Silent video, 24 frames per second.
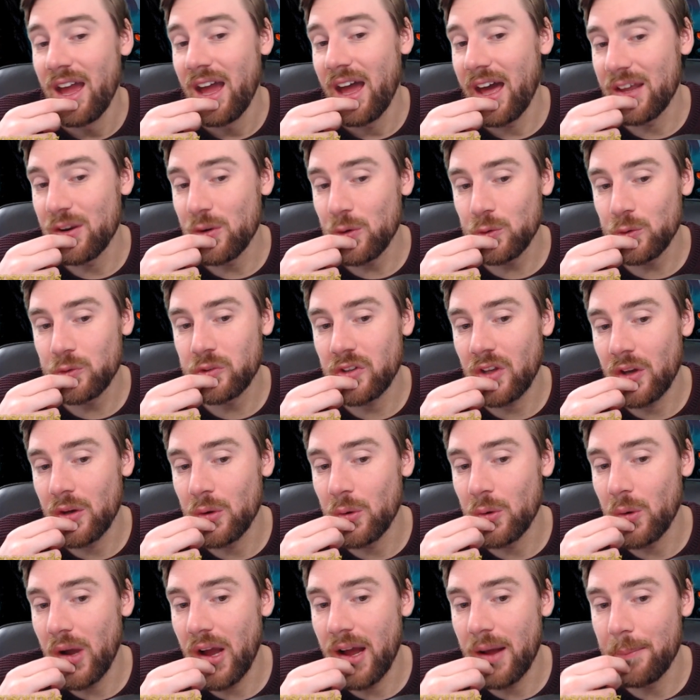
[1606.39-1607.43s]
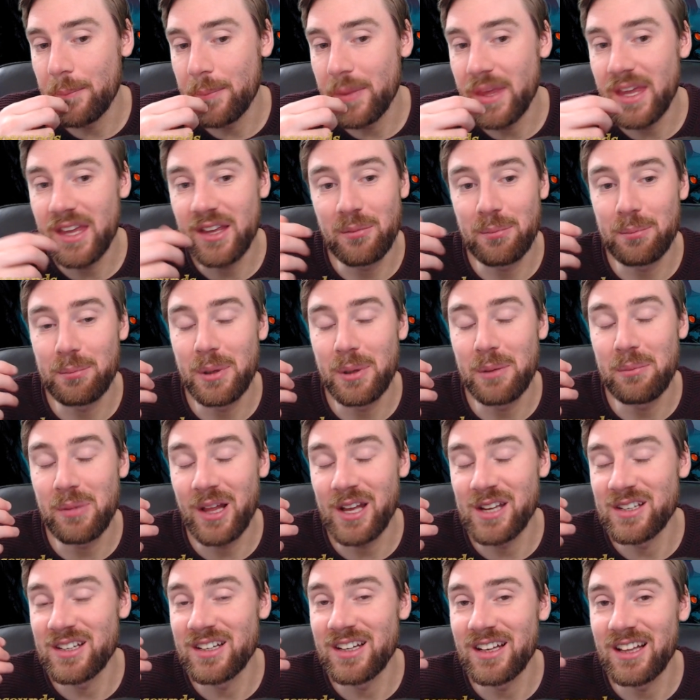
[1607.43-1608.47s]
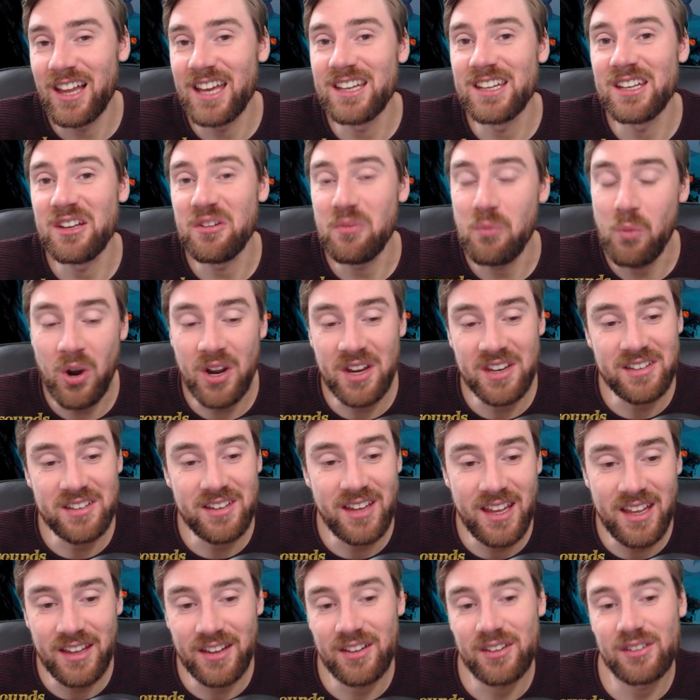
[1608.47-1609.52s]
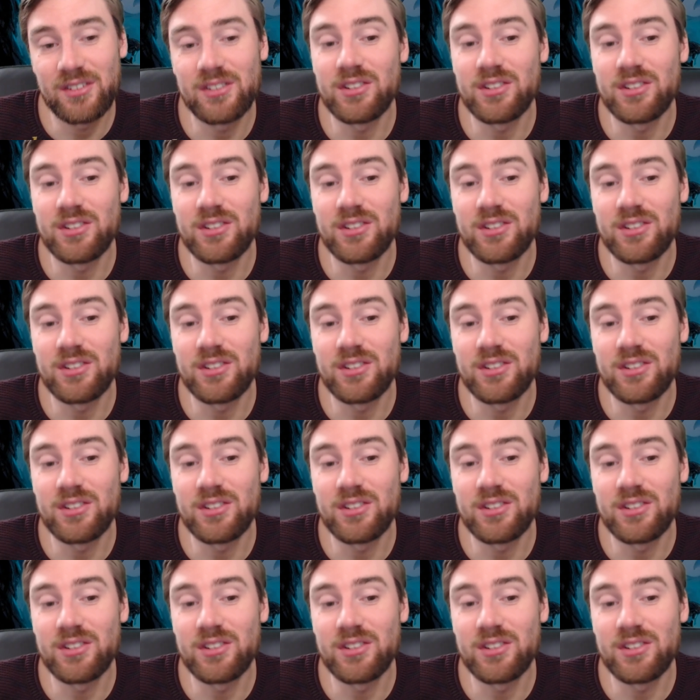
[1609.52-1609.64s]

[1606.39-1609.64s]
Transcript: And also, it could be played in a Lady in White deck,